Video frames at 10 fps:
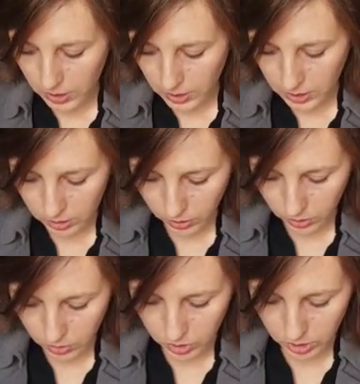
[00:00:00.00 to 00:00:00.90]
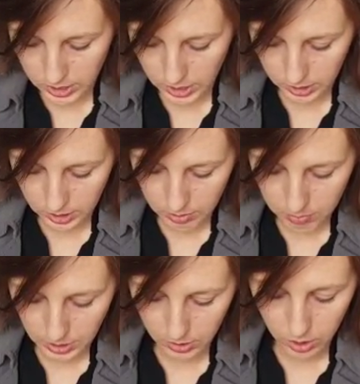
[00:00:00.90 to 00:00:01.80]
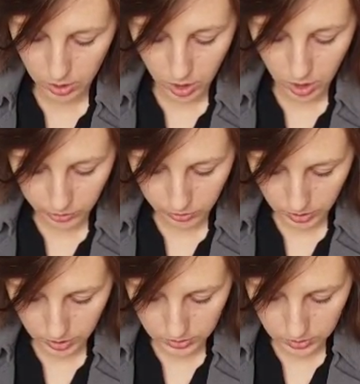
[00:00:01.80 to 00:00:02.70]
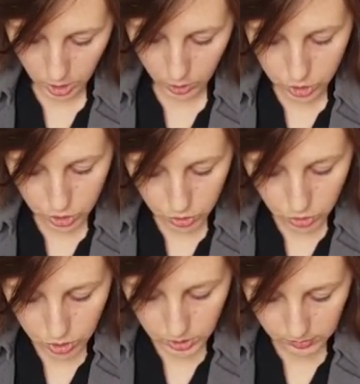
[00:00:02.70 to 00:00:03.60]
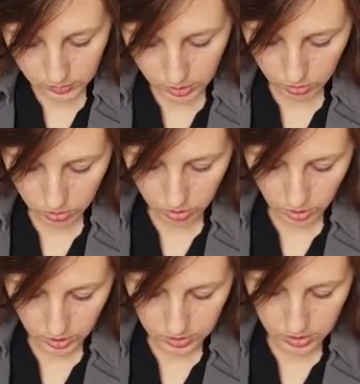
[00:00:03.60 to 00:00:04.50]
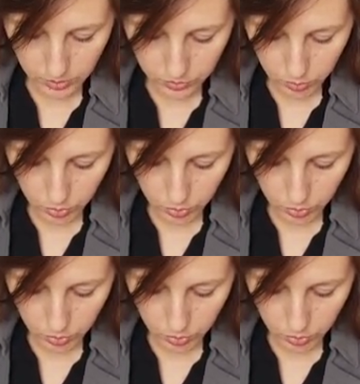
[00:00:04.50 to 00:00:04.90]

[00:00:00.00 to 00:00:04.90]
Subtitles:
bending loads are taken by the longerons, which usually extend across several